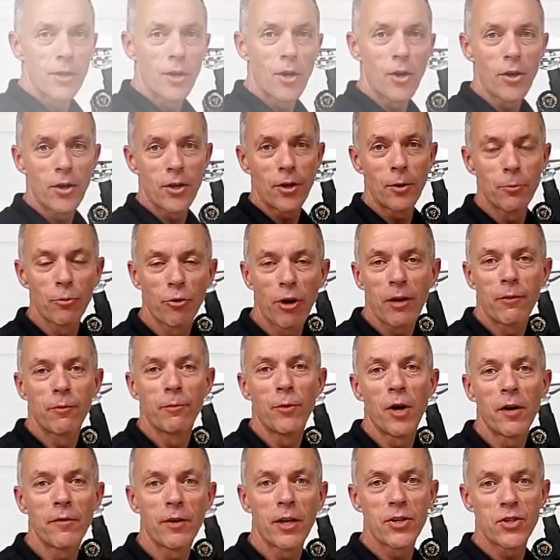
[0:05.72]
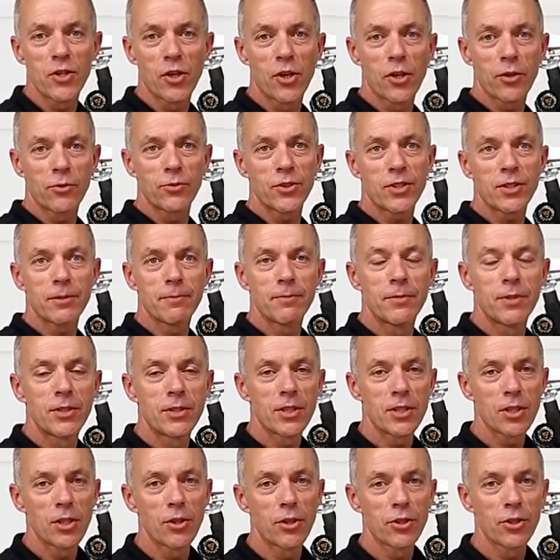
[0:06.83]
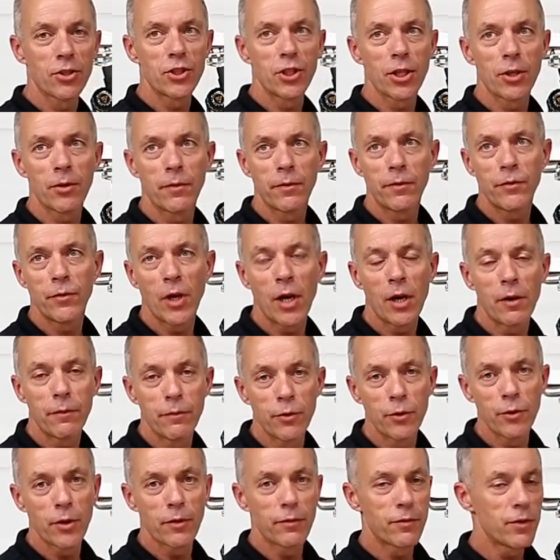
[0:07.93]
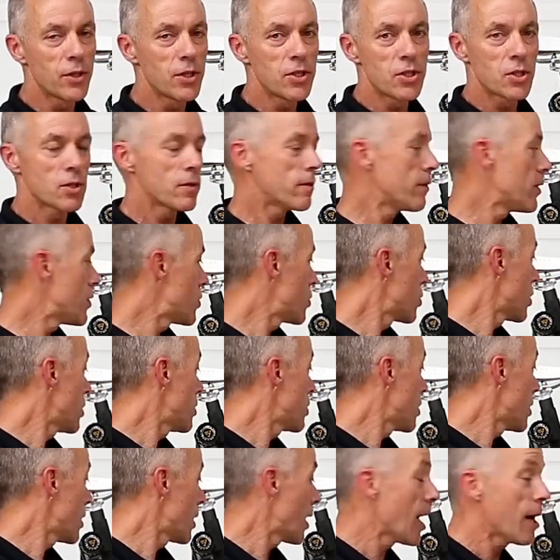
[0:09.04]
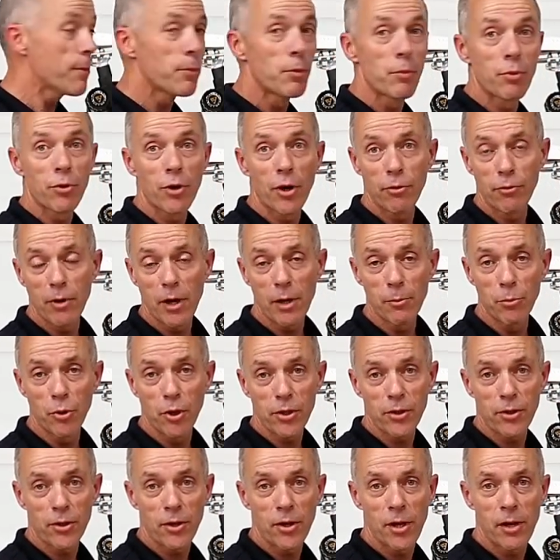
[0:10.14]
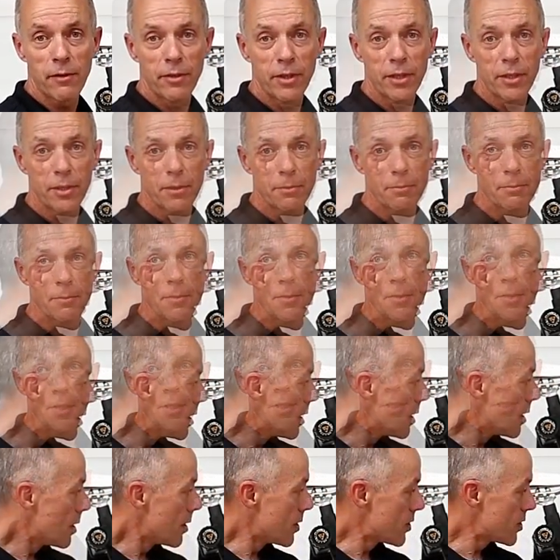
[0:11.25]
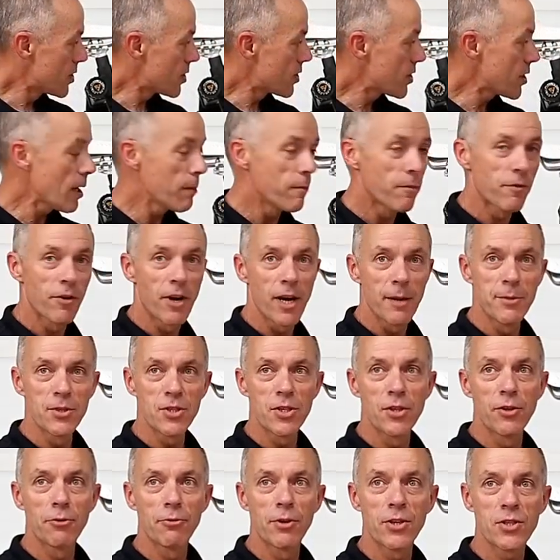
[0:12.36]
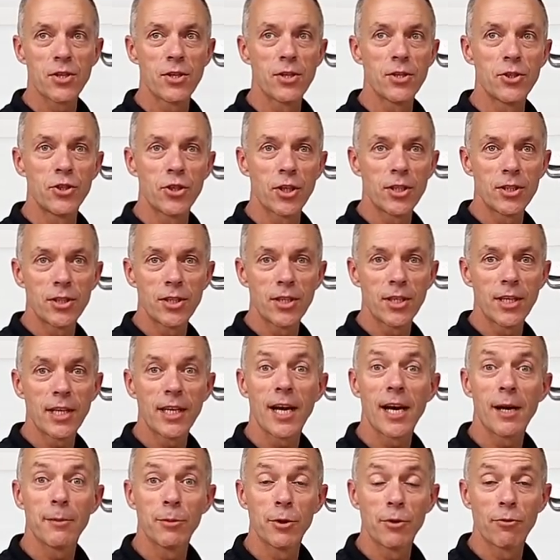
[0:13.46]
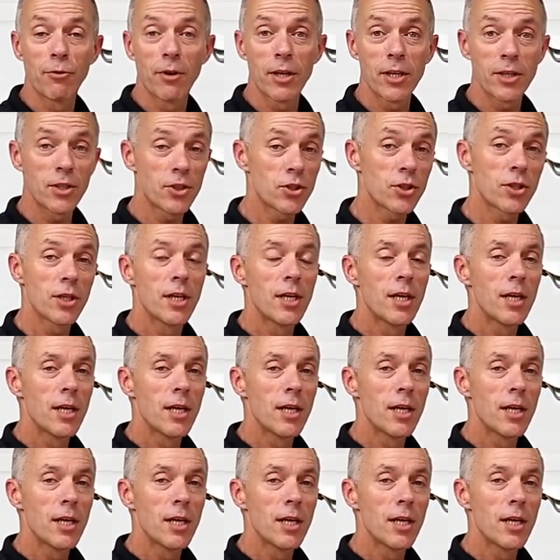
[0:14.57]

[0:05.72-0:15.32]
Hi, I'm Greg from Ivanhoe Cycles. Just like to show a few of the features of this GT Carbon Pro road bike that I have here. This is the same frame as in the rest of the GT Carbon range,